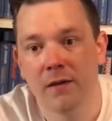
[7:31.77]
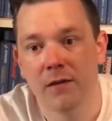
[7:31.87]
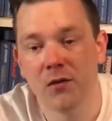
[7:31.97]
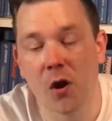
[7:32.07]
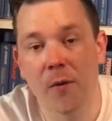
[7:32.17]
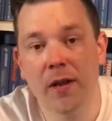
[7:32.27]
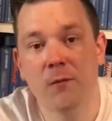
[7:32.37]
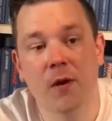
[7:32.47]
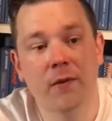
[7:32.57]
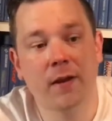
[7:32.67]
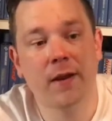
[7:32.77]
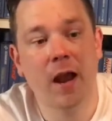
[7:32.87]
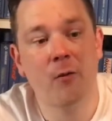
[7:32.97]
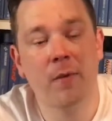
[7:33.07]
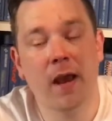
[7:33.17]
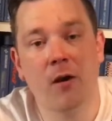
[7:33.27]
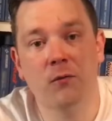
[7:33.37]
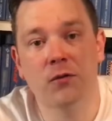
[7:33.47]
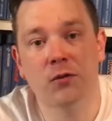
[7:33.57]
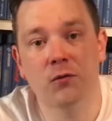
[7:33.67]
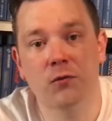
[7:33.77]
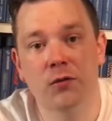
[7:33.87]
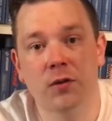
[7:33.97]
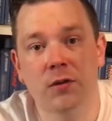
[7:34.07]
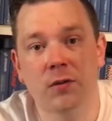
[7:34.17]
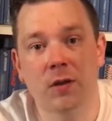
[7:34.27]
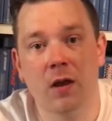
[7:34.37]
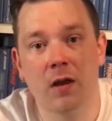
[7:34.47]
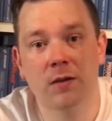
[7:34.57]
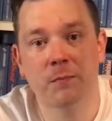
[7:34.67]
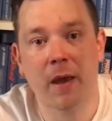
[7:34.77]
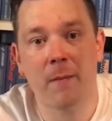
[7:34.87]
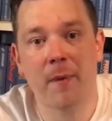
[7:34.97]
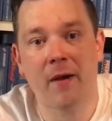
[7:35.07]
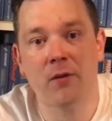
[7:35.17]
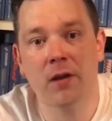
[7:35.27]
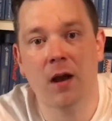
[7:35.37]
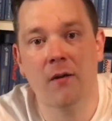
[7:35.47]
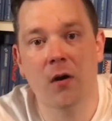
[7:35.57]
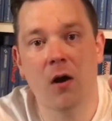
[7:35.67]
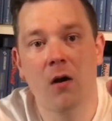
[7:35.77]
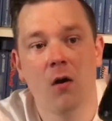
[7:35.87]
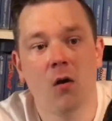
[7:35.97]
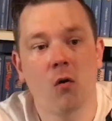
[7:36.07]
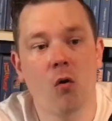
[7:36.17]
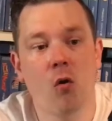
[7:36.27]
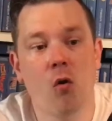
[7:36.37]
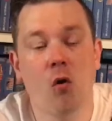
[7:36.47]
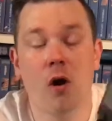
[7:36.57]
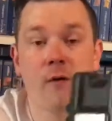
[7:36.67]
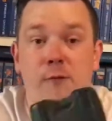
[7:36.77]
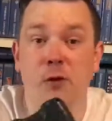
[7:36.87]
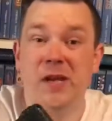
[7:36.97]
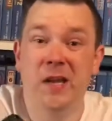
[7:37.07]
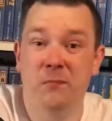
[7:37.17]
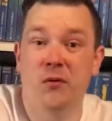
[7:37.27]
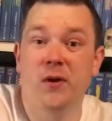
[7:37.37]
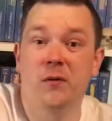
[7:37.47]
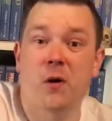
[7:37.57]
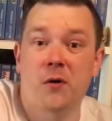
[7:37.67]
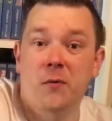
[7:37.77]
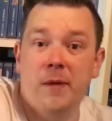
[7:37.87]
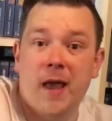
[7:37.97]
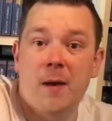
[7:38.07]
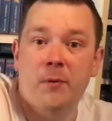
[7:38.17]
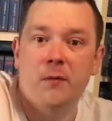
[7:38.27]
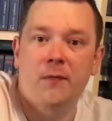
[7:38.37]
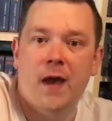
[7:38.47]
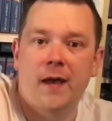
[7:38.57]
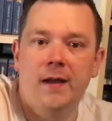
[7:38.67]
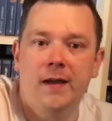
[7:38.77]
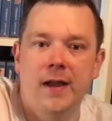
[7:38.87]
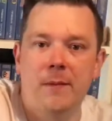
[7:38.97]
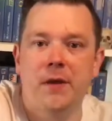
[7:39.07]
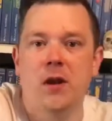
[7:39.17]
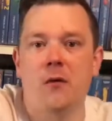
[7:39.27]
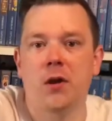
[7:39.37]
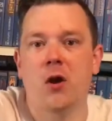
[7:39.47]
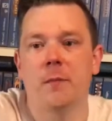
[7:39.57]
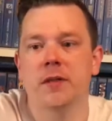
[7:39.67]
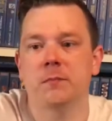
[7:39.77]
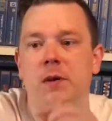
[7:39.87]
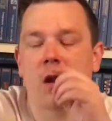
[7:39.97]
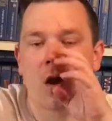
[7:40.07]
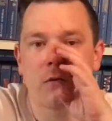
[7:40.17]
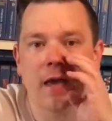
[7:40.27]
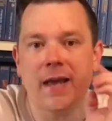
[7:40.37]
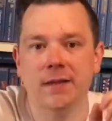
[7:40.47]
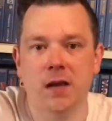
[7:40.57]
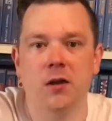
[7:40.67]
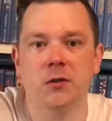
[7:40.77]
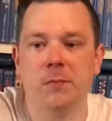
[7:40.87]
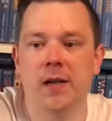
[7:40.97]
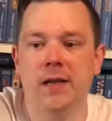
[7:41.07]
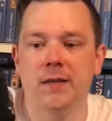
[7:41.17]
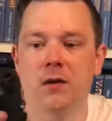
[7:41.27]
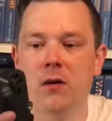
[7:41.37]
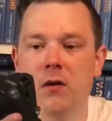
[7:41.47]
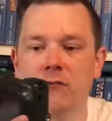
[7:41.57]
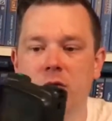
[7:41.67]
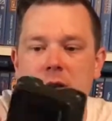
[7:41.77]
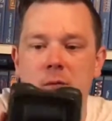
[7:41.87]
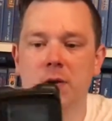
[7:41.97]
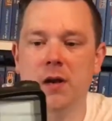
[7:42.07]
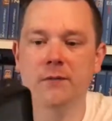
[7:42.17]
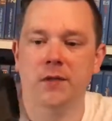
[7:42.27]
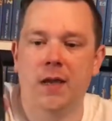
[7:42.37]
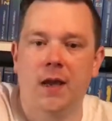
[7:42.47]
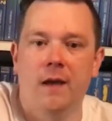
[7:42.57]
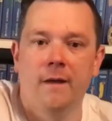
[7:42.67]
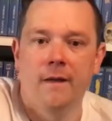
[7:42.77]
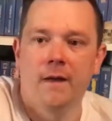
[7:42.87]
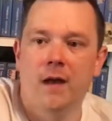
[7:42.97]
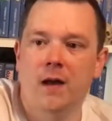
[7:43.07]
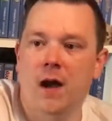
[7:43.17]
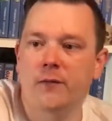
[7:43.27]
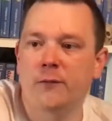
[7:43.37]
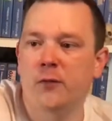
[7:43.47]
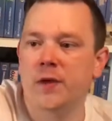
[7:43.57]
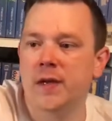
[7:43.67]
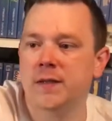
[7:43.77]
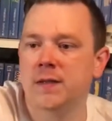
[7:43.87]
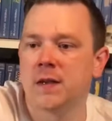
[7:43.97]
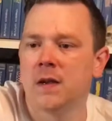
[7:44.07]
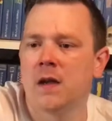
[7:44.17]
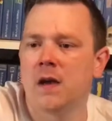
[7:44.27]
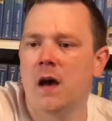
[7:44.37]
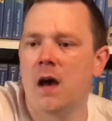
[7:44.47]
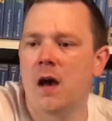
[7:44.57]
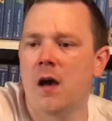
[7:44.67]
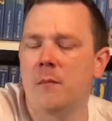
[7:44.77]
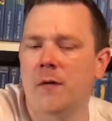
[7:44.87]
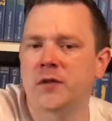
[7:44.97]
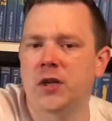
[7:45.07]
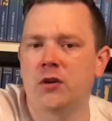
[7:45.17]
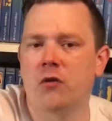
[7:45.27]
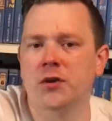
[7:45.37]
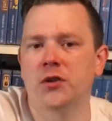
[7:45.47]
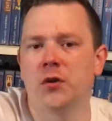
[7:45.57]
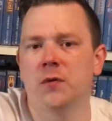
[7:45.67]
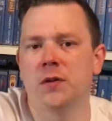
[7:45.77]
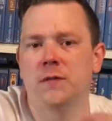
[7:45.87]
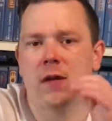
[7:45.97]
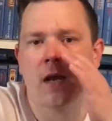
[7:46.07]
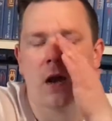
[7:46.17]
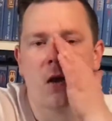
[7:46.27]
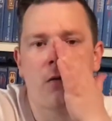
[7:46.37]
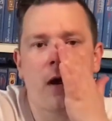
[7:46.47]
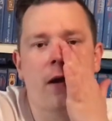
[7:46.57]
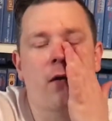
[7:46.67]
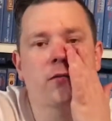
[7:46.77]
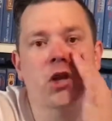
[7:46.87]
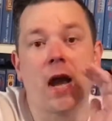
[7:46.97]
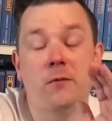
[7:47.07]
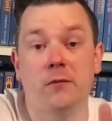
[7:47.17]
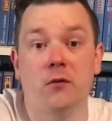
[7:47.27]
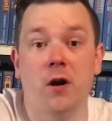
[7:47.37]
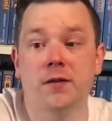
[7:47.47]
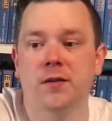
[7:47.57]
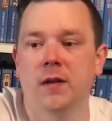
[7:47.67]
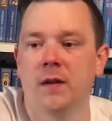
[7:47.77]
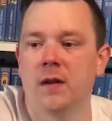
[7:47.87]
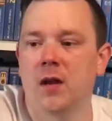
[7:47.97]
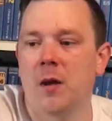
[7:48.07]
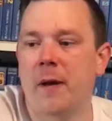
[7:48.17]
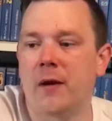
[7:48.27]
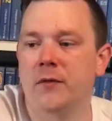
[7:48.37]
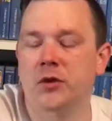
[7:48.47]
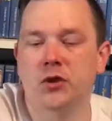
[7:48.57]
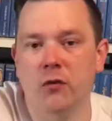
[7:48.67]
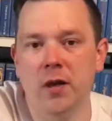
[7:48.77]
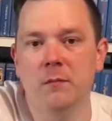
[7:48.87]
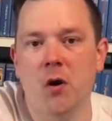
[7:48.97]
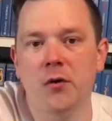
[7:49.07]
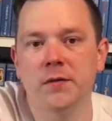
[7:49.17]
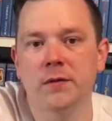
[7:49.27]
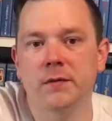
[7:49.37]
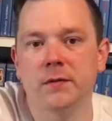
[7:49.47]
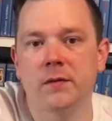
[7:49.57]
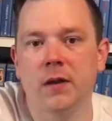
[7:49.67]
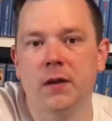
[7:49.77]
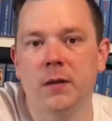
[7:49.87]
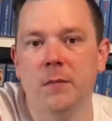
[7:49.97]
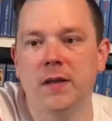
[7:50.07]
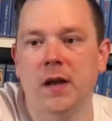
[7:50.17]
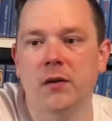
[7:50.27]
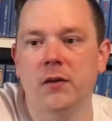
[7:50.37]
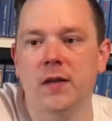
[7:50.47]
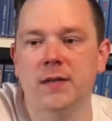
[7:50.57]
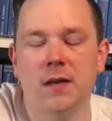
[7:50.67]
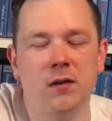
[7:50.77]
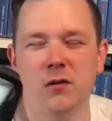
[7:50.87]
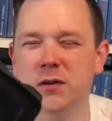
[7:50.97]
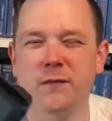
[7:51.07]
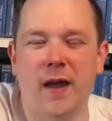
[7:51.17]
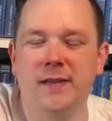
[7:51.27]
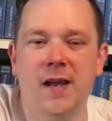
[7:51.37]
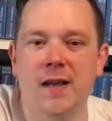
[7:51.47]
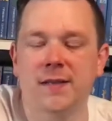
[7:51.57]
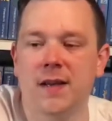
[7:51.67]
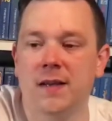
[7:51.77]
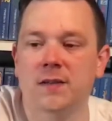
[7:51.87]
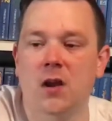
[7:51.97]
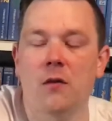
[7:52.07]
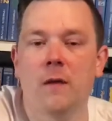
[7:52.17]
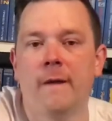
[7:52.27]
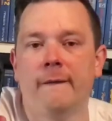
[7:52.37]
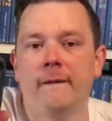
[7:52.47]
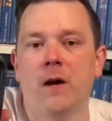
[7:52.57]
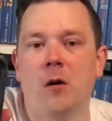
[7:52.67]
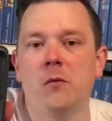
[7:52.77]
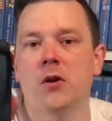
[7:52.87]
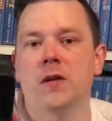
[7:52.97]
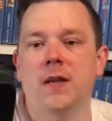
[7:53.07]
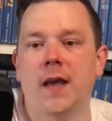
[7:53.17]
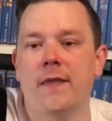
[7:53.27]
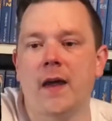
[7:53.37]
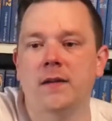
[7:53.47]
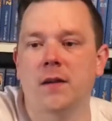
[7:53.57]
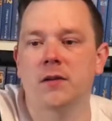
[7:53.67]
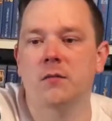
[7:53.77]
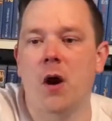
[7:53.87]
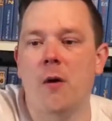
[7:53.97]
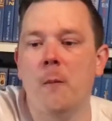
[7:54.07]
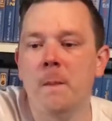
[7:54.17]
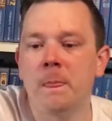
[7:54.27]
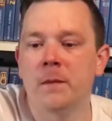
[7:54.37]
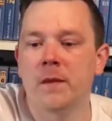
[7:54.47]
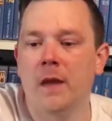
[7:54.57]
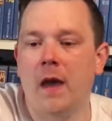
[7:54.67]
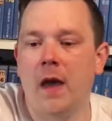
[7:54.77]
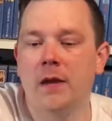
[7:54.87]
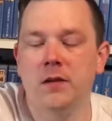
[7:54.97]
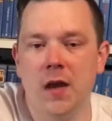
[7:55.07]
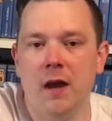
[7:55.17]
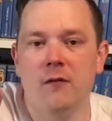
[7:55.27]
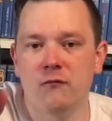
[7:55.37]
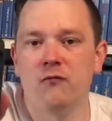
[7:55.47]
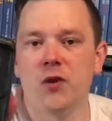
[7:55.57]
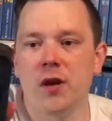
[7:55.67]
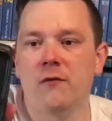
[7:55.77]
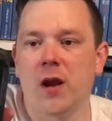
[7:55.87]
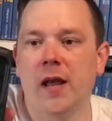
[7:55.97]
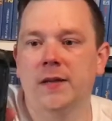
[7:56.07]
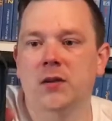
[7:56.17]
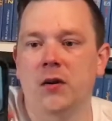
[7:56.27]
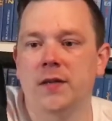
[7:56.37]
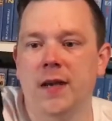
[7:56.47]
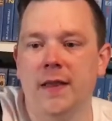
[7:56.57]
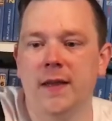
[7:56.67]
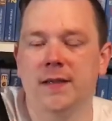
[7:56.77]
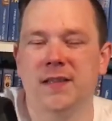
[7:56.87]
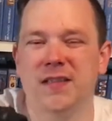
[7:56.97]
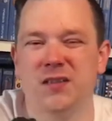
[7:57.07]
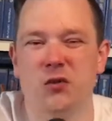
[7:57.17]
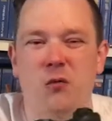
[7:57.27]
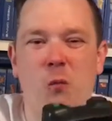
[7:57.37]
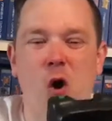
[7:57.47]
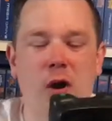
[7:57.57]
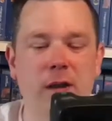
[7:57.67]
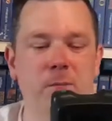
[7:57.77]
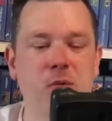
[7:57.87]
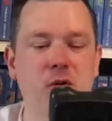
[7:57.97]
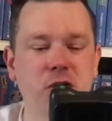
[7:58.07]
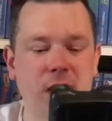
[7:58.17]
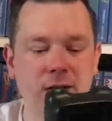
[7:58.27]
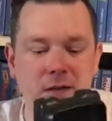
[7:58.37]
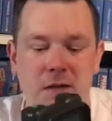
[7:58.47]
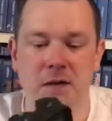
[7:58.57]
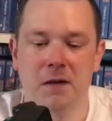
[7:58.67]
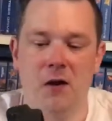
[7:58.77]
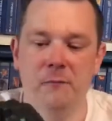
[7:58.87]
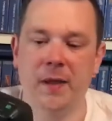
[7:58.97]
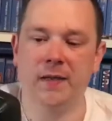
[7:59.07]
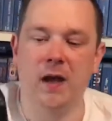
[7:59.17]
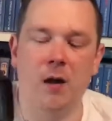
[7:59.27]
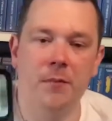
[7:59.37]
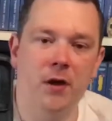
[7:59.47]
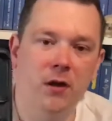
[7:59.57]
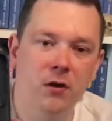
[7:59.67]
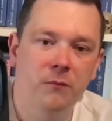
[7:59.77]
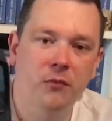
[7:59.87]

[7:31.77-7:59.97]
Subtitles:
know anyone that can help me out to source a spare battery cover or a 3D printed one? I'd be happy with that. Let me know in comments below. Get in touch, please. I really would love to get a cover for this. I've seen Gross Newton's video and I've chatted with Gross about the screen mod that can be done on this, and it looks fantastic, so I'm looking to get that done as well. And yeah, really, really excited to get this. It's a sort of working project. I've picked it up at a good